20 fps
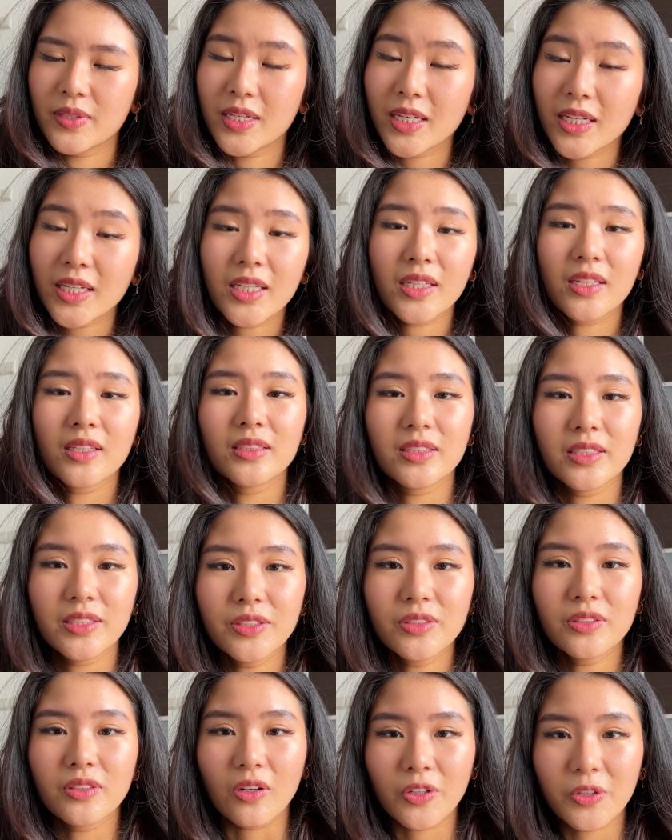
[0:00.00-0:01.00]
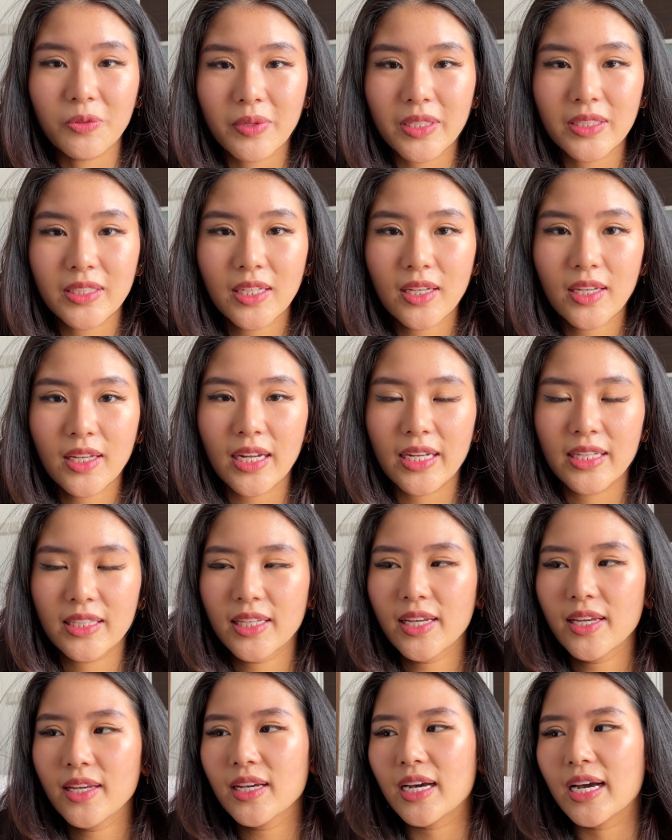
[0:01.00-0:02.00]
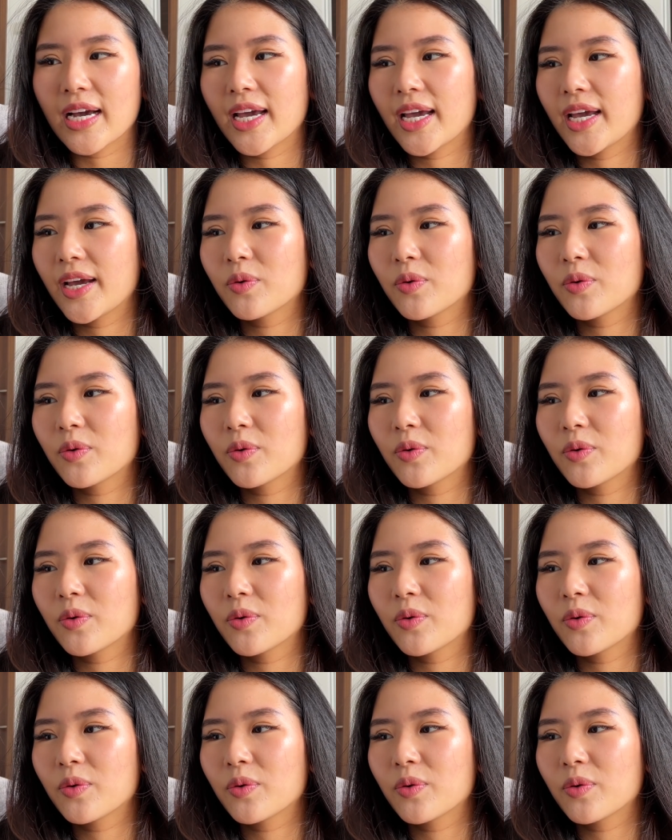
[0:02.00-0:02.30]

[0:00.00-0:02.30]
gonna continue documenting it. I think I